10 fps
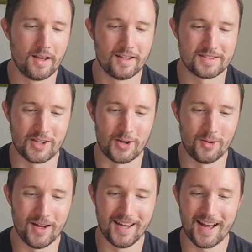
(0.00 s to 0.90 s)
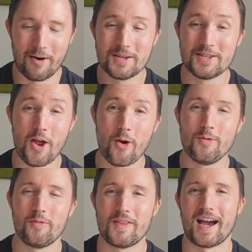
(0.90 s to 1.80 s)
So I was
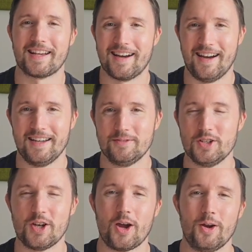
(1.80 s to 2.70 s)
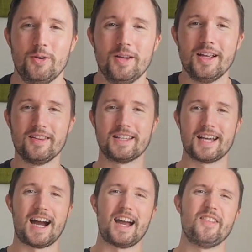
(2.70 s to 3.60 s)
known for that guy, you know, the
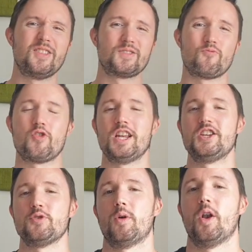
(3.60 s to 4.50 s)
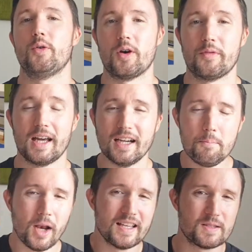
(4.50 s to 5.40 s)
guy that doesn't really do a load of it. I can
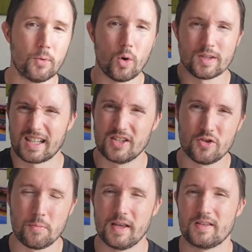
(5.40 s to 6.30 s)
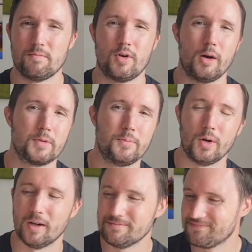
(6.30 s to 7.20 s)
play sports, I can do bits and bobs,
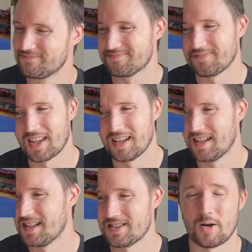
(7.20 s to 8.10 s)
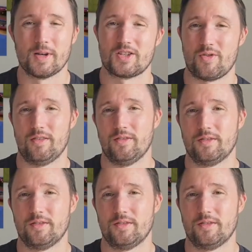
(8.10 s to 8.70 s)
but it's not my strength.